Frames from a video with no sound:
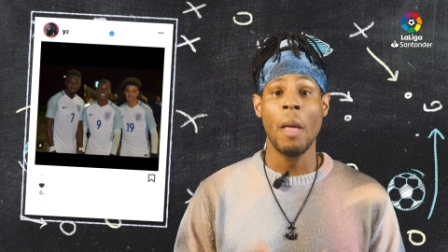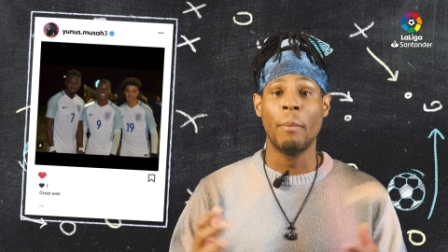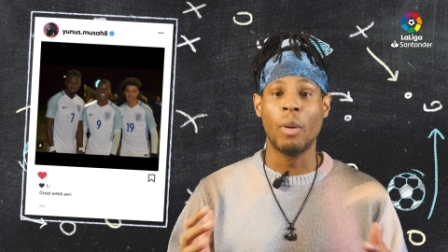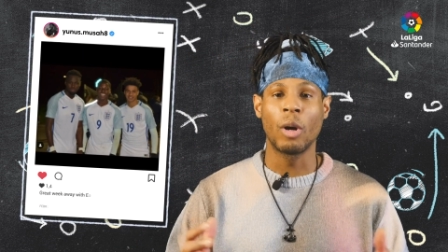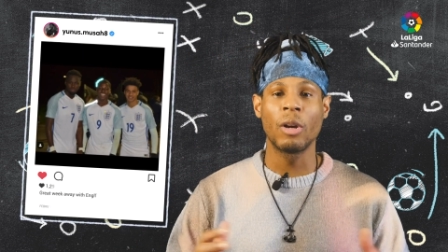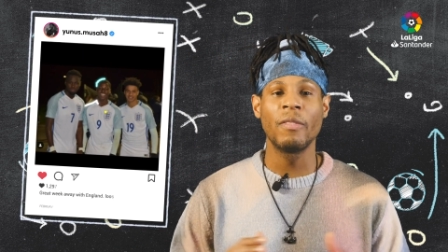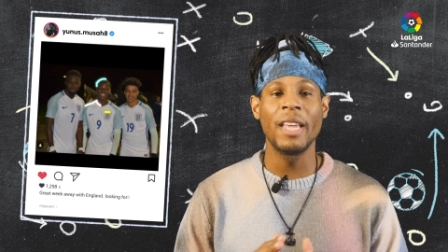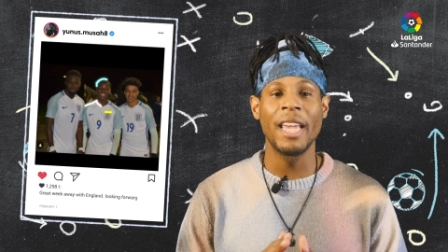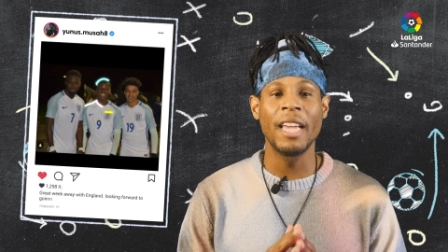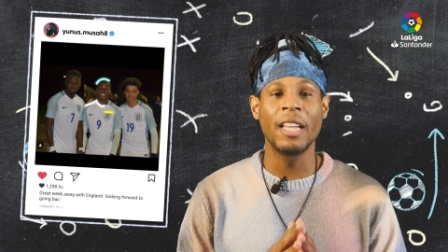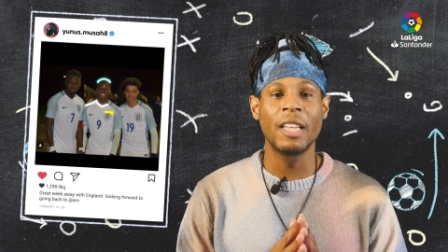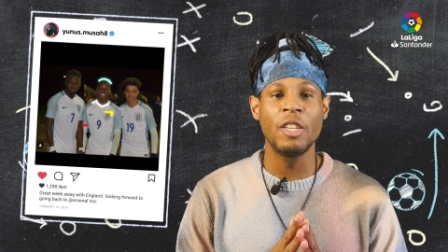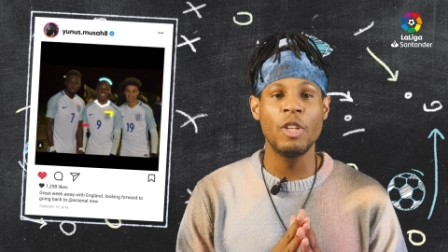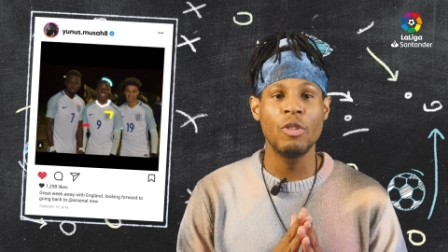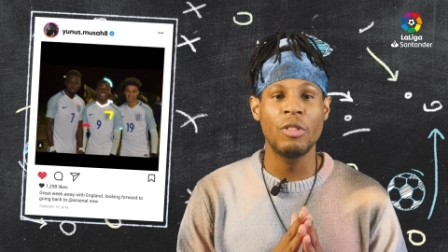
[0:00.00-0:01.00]
Part of the
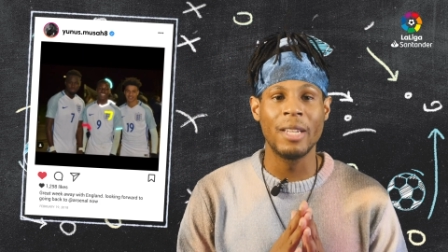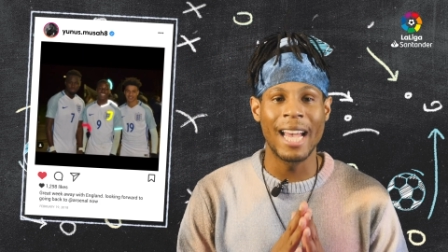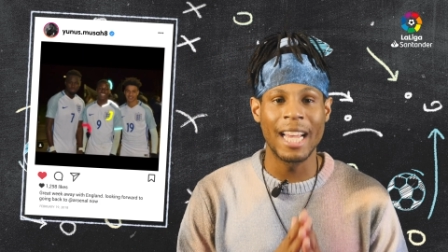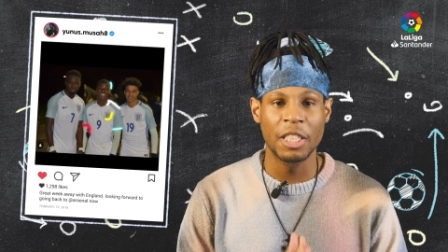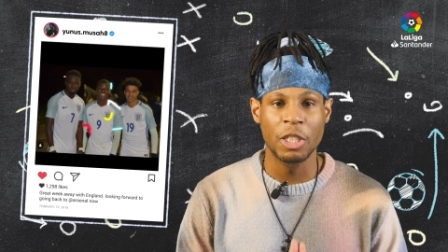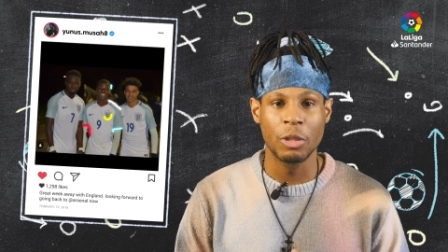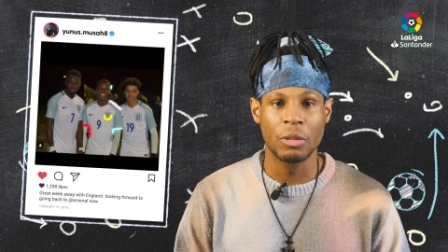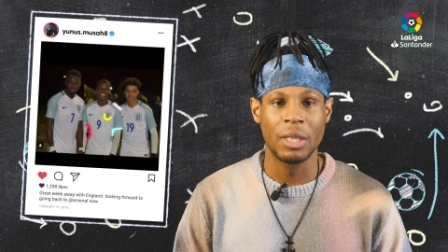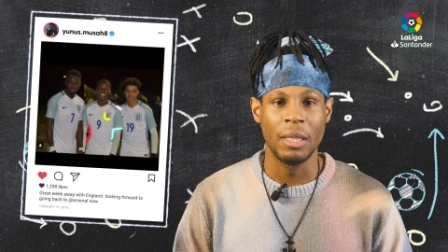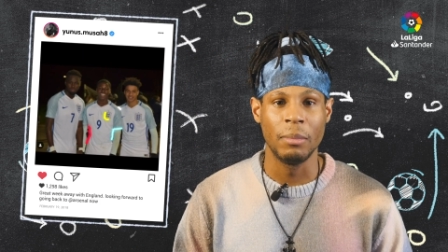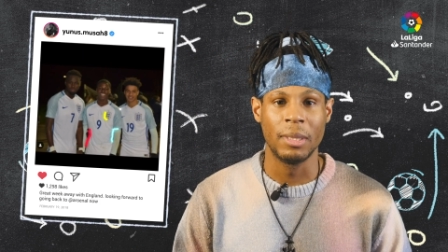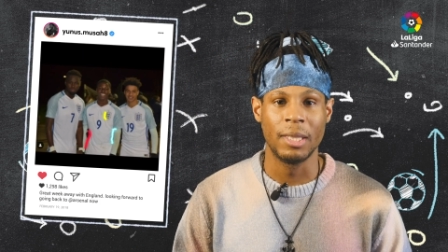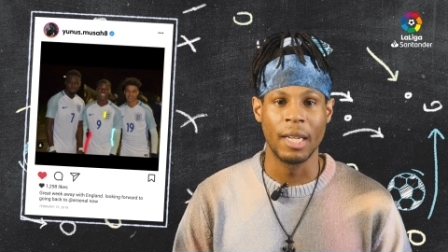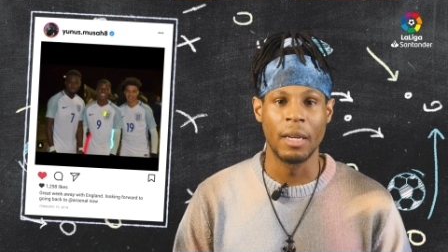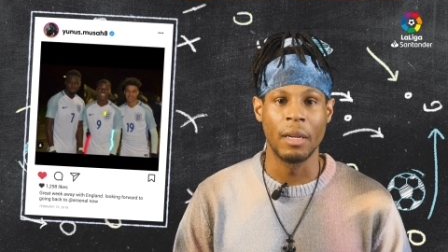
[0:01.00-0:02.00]
England youth national team
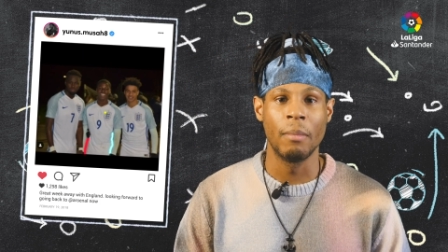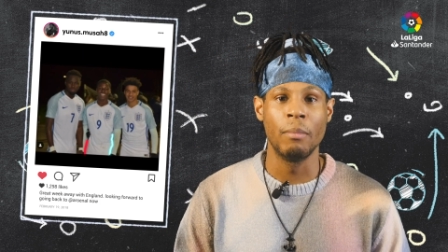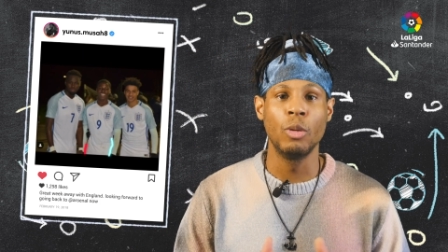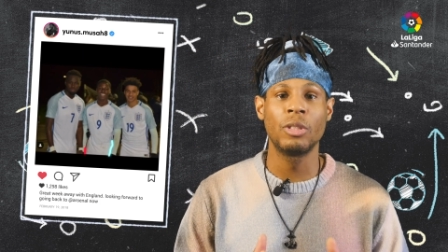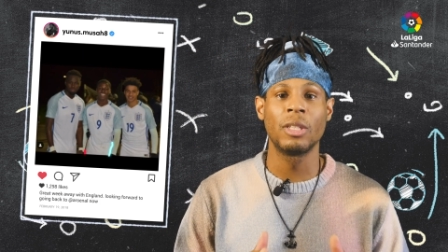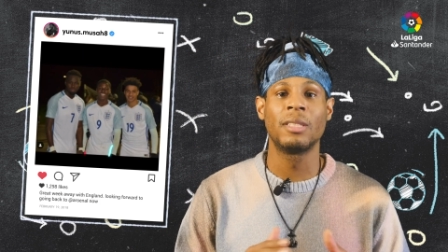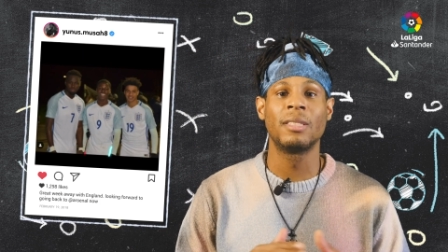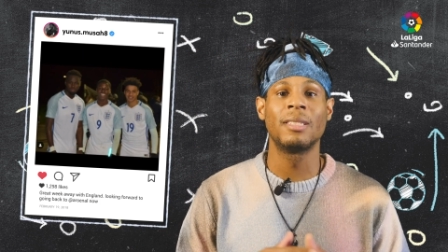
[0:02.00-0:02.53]
setup, Musah